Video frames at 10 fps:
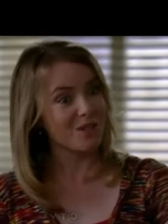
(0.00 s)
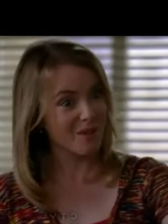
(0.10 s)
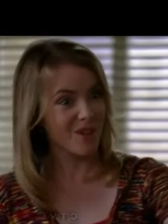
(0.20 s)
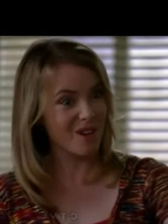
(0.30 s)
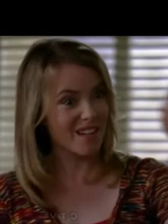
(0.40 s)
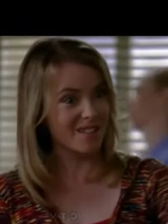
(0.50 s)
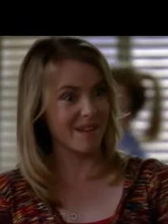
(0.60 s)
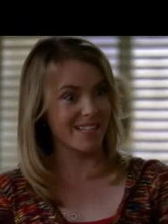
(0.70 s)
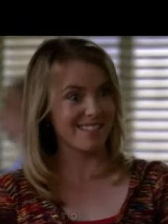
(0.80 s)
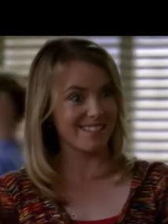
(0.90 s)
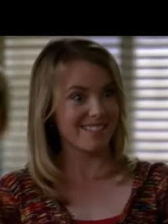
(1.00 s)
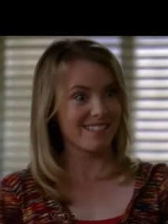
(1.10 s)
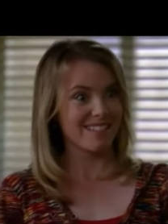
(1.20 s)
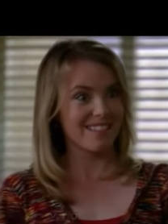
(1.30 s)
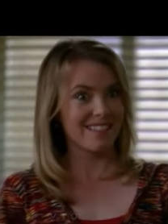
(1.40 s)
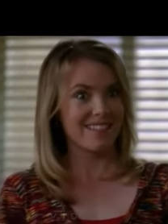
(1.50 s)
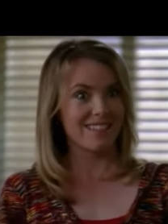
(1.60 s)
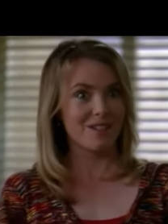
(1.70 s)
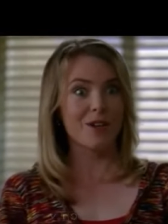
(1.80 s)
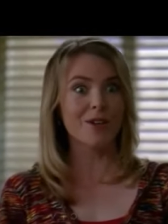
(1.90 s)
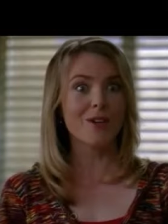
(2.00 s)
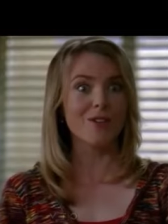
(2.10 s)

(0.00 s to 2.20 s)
do it with your husband? Or your